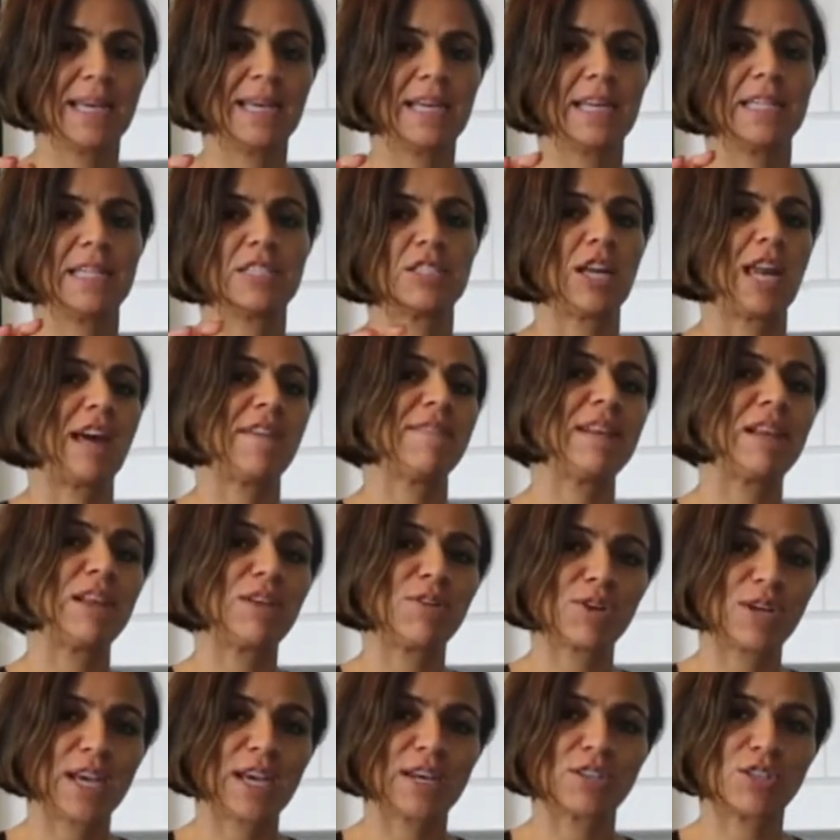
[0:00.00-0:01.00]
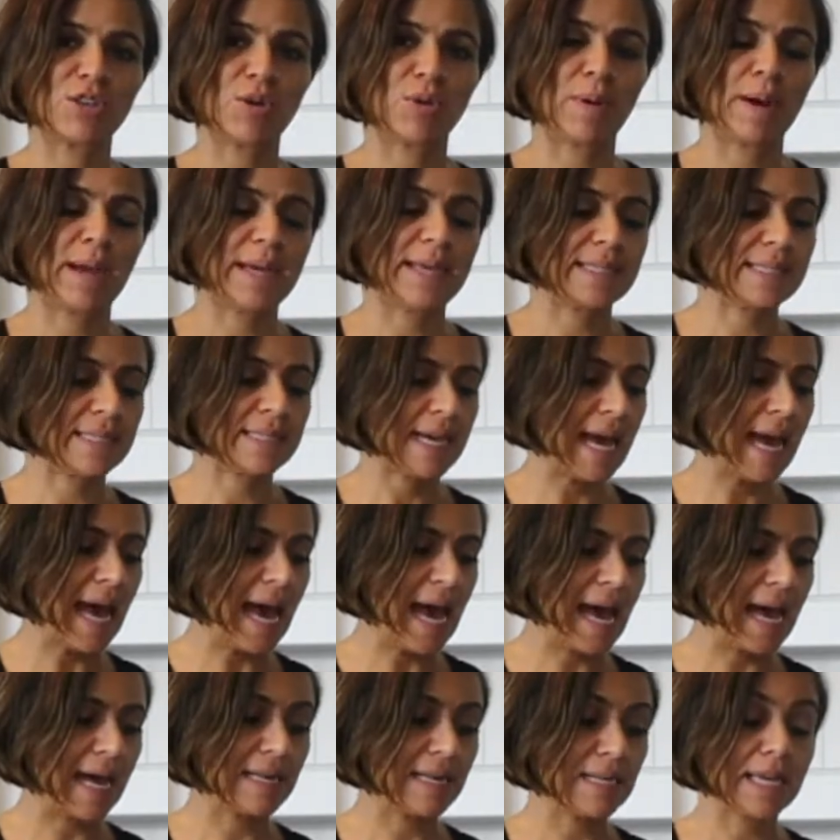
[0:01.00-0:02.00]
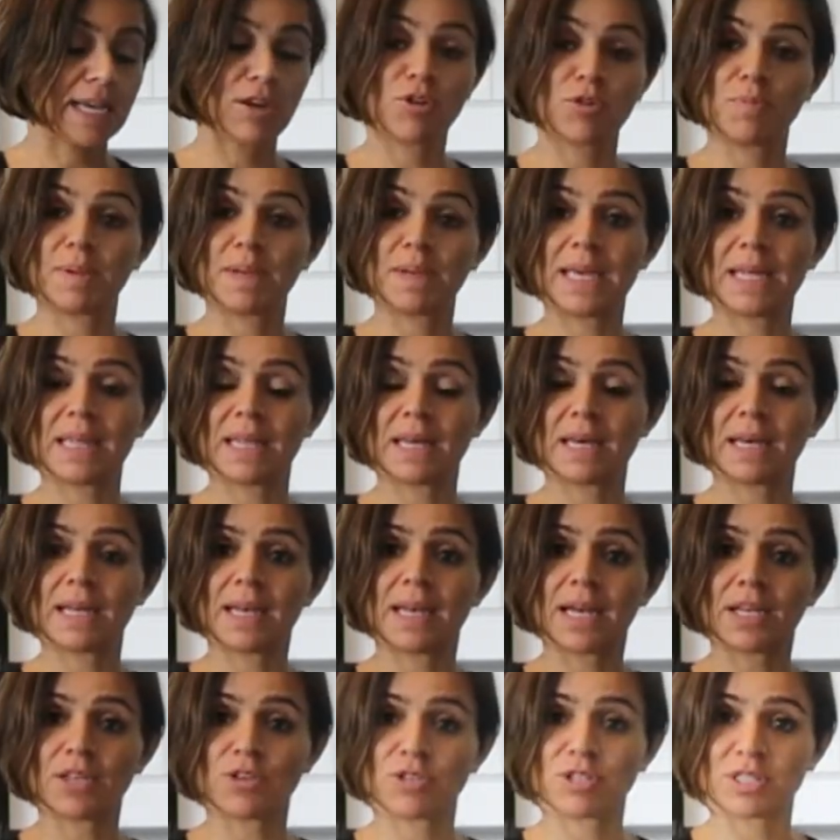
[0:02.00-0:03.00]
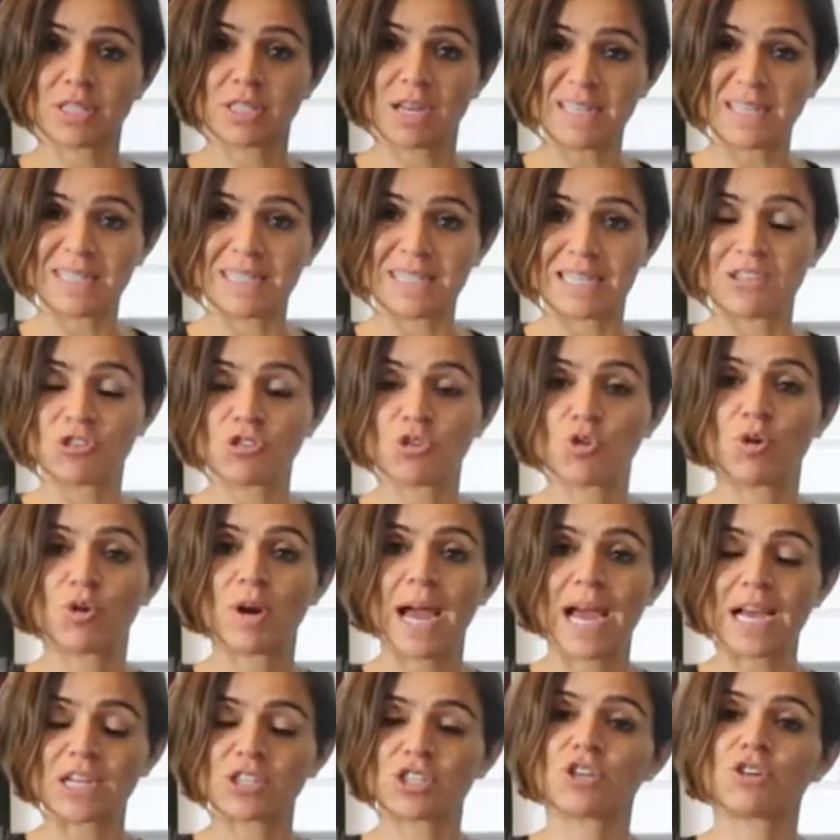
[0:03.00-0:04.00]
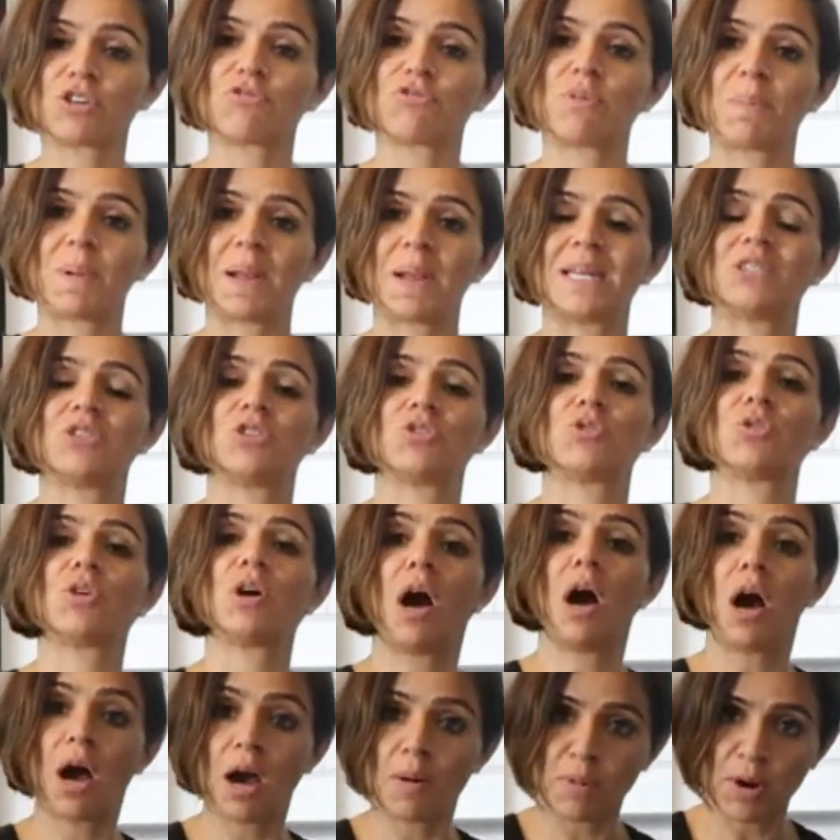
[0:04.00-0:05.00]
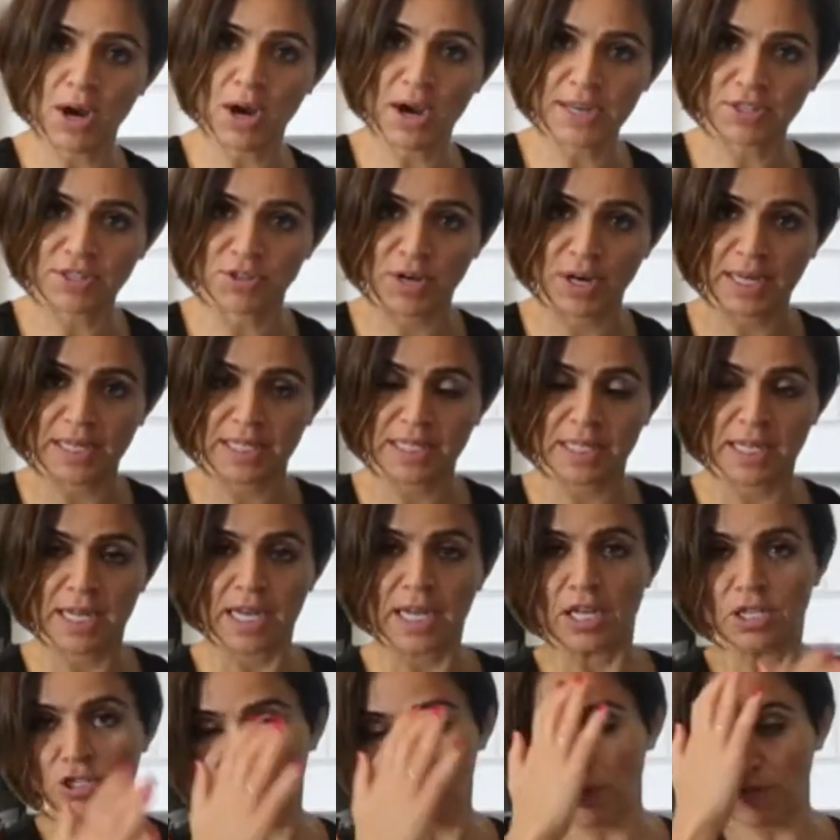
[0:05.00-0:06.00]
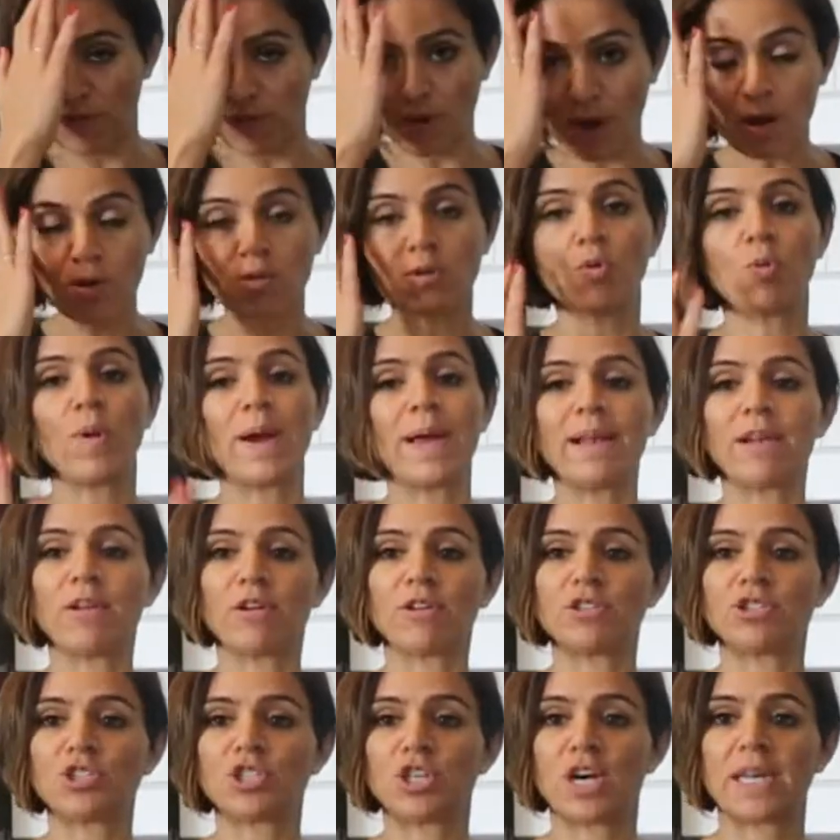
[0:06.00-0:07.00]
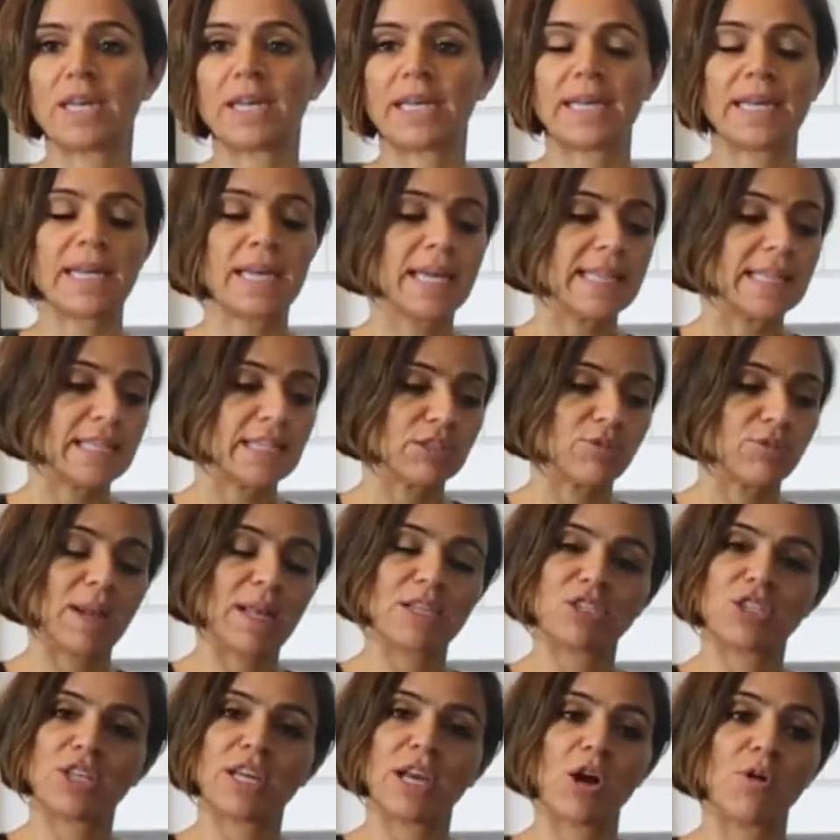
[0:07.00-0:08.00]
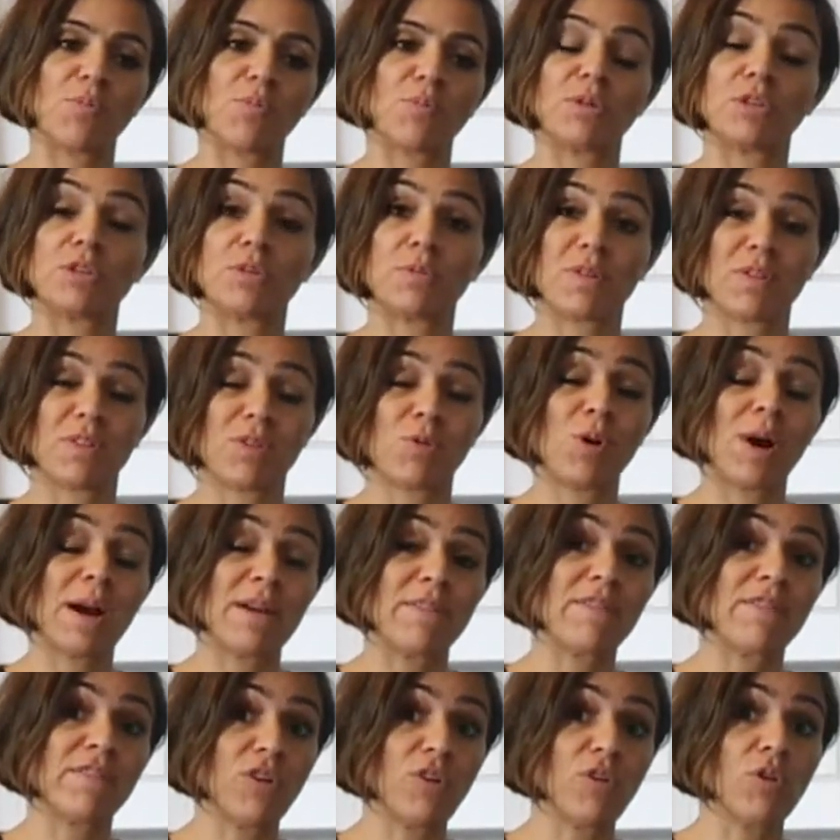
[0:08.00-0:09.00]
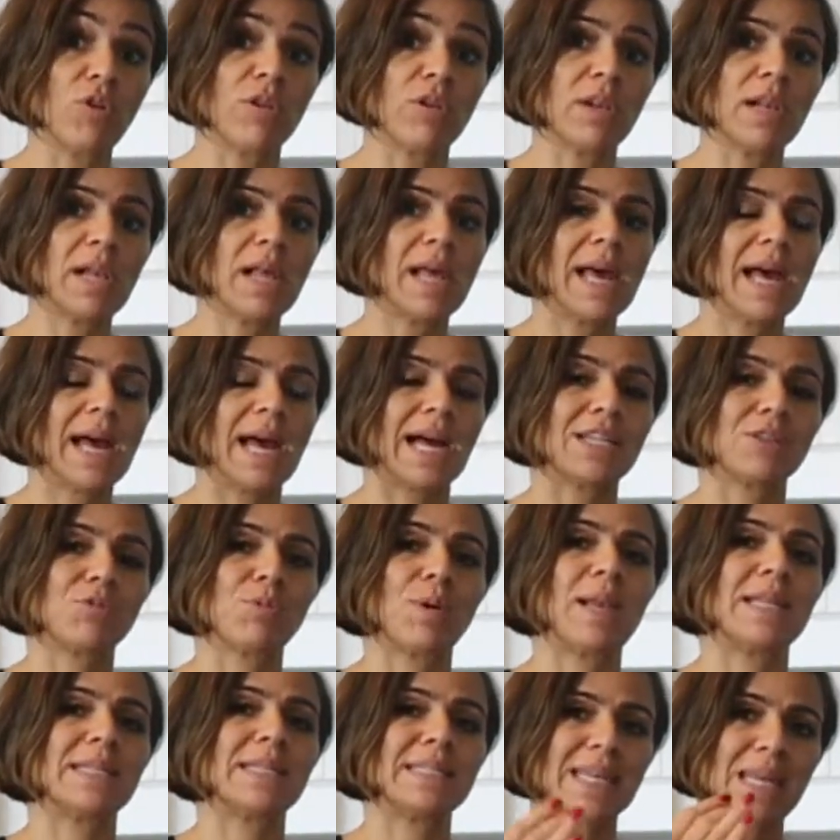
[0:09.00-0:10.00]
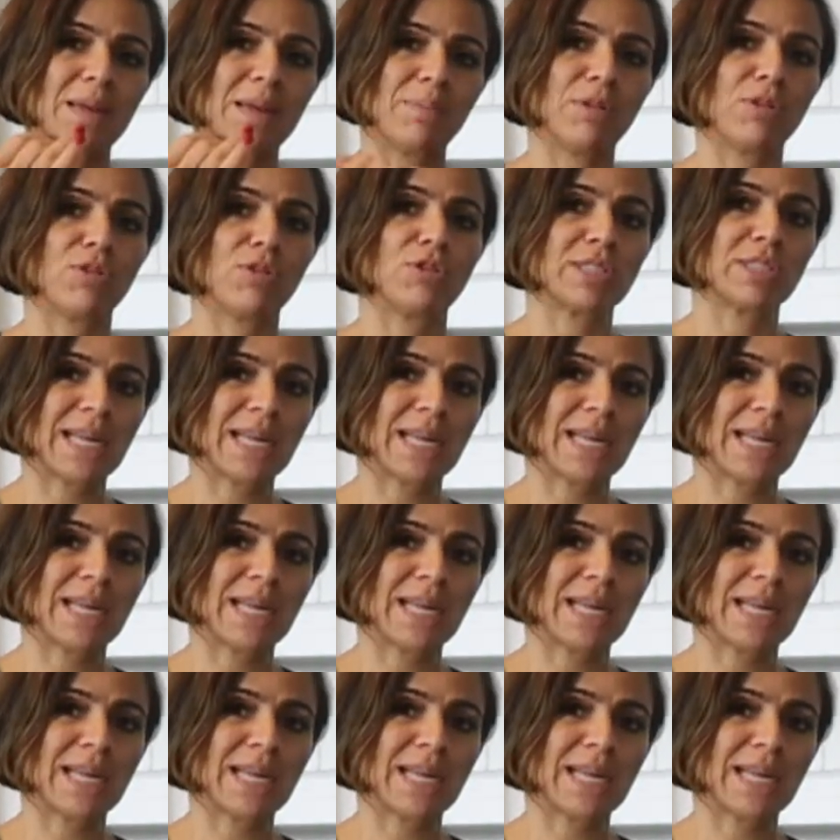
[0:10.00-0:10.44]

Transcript: It's going to have a little kick to it, and it could be either like your side dish or actually could replace your carbohydrate. So if you are on a weight loss journey, this will actually help you to be quite full, as well as keeping those